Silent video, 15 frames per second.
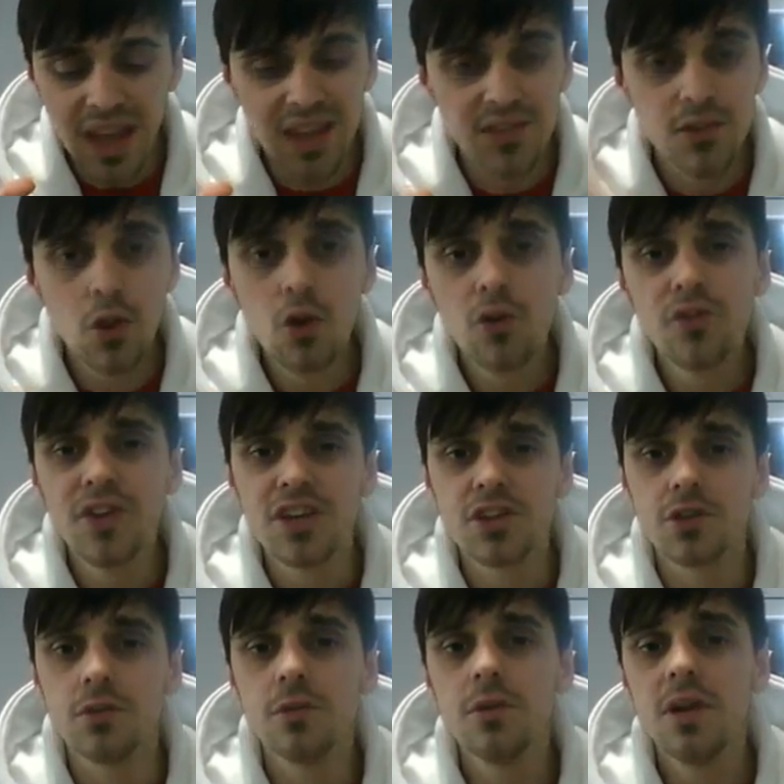It's not
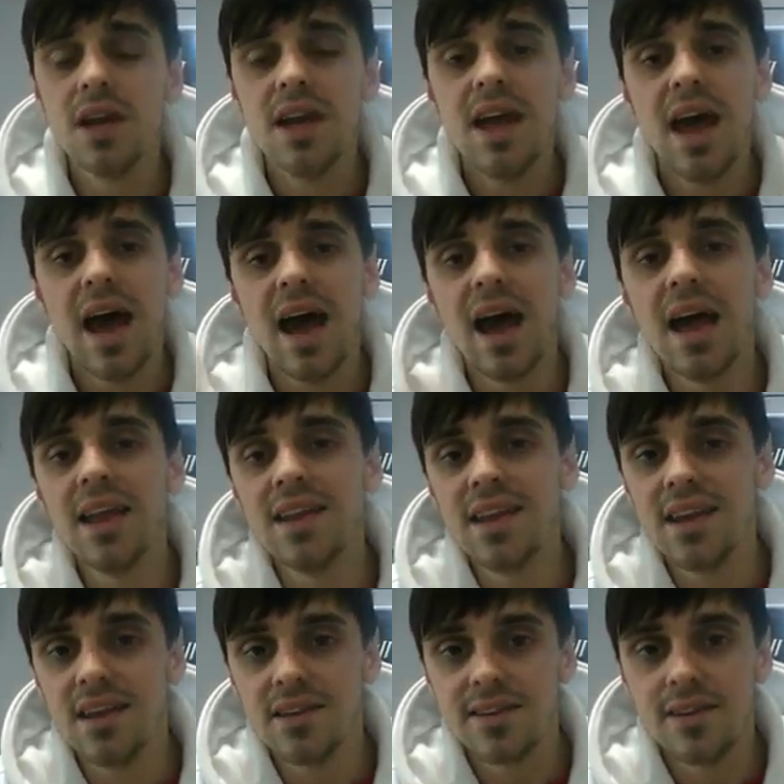official, and
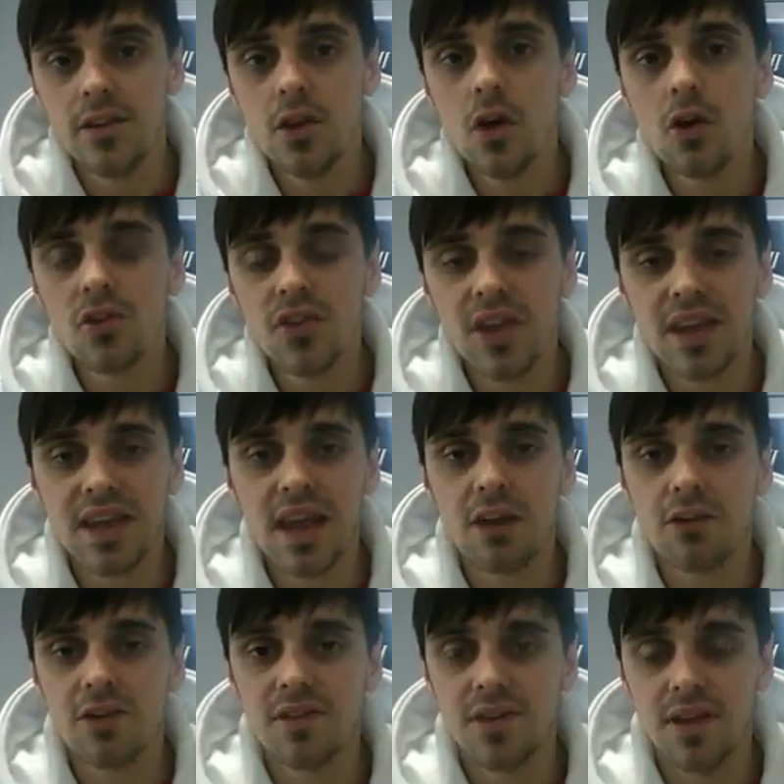it is not a
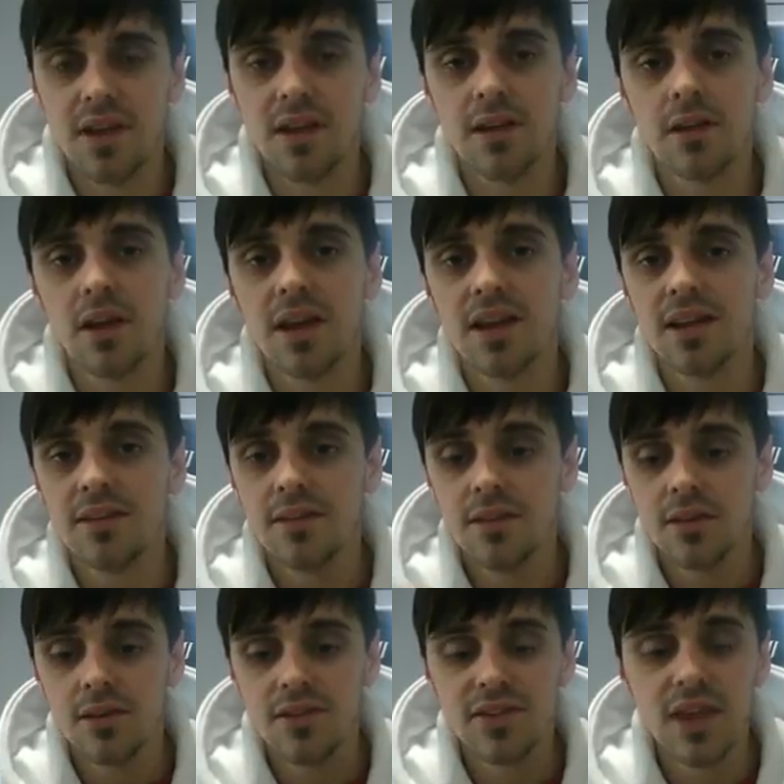guarantee. Like,
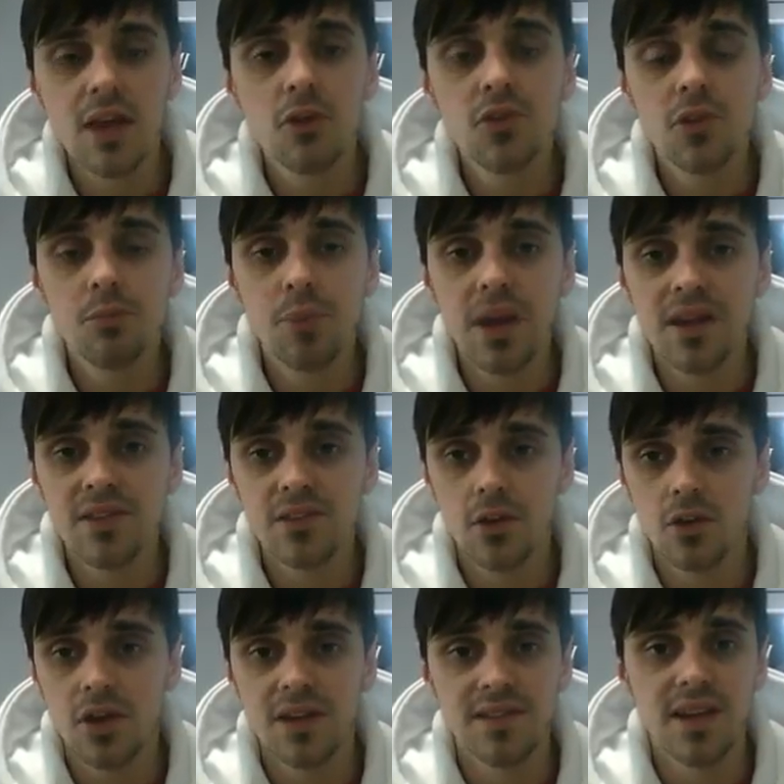sales are based
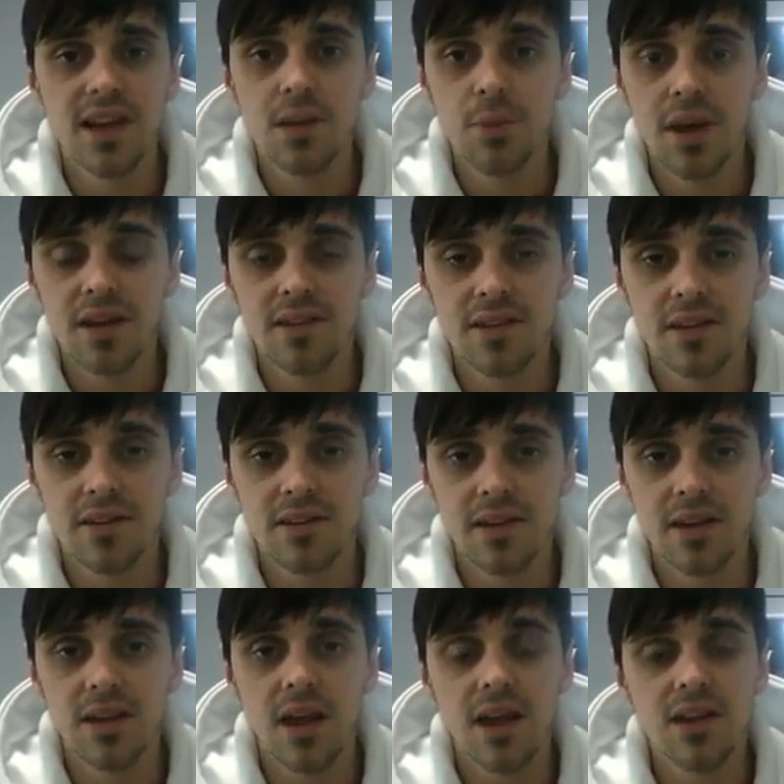on a daily basis,
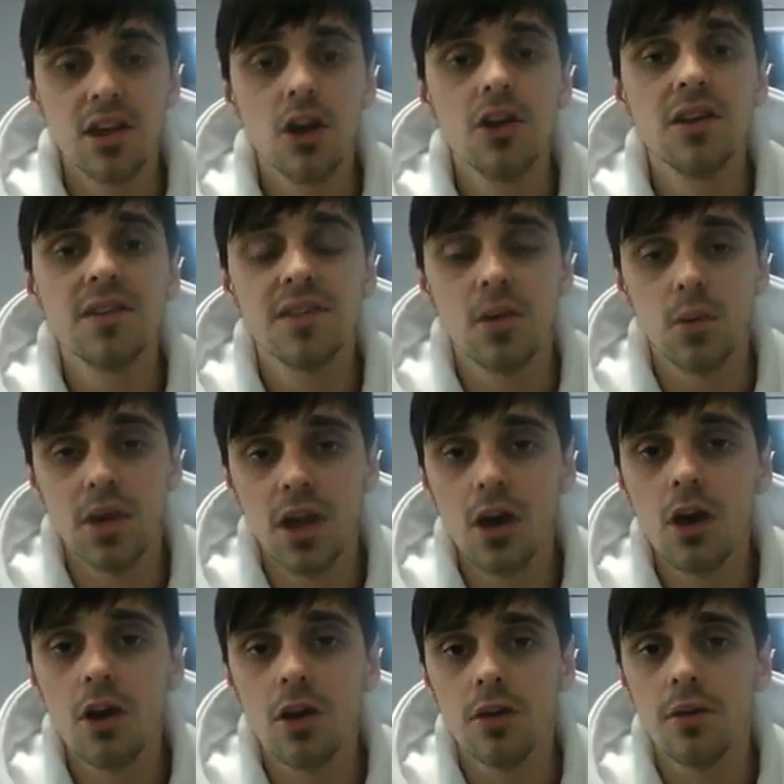and the earnings that we
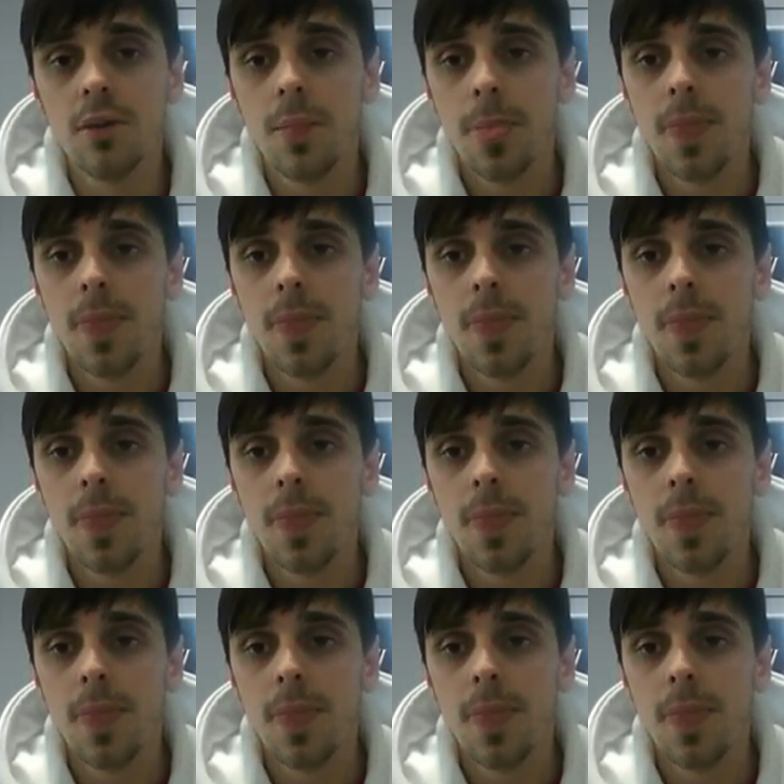earn